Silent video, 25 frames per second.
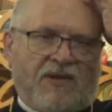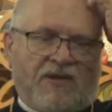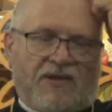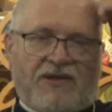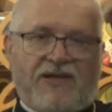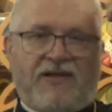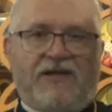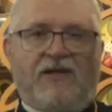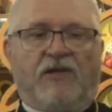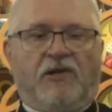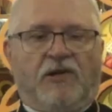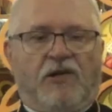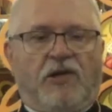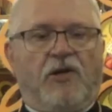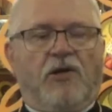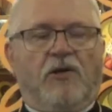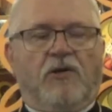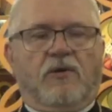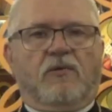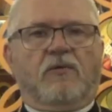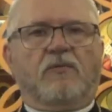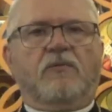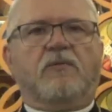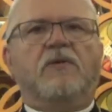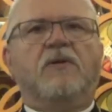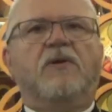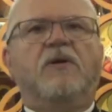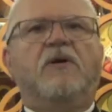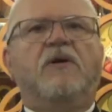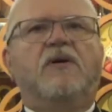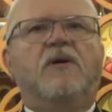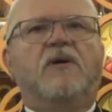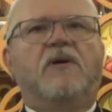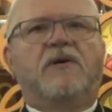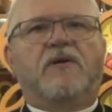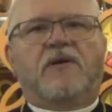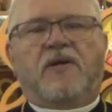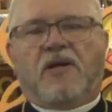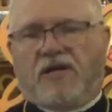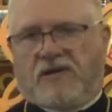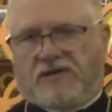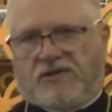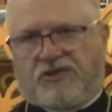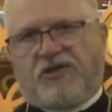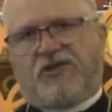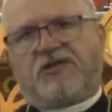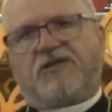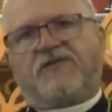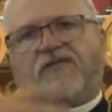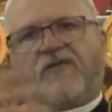Let alone
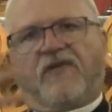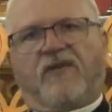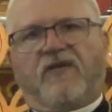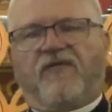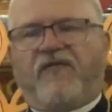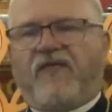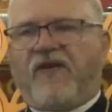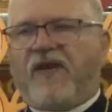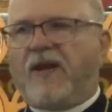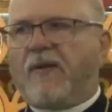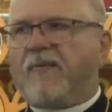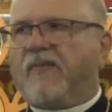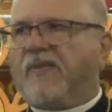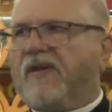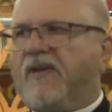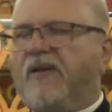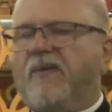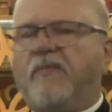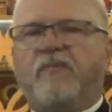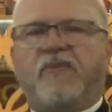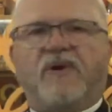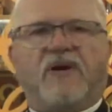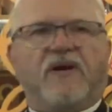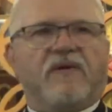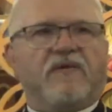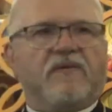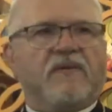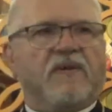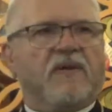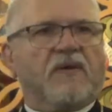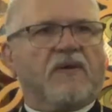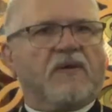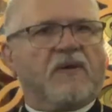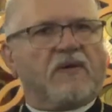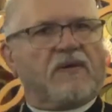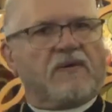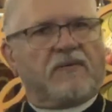not just for the family, but,